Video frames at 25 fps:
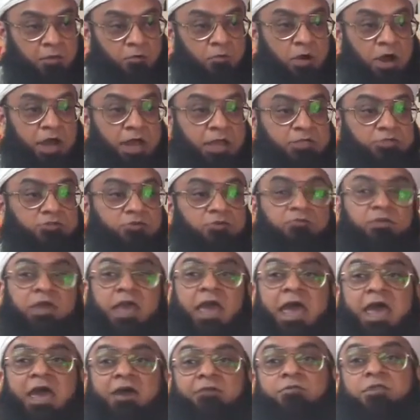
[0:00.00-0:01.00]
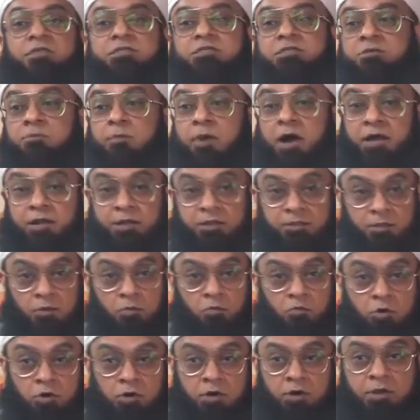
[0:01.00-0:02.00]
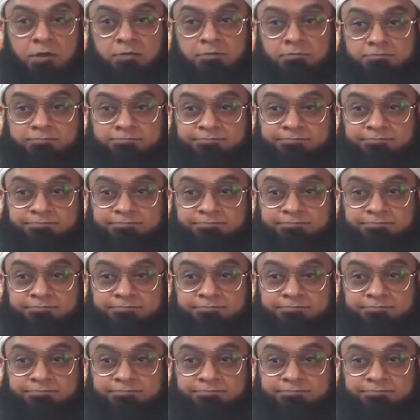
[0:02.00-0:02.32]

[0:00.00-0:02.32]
Why should we have this Iman in the world?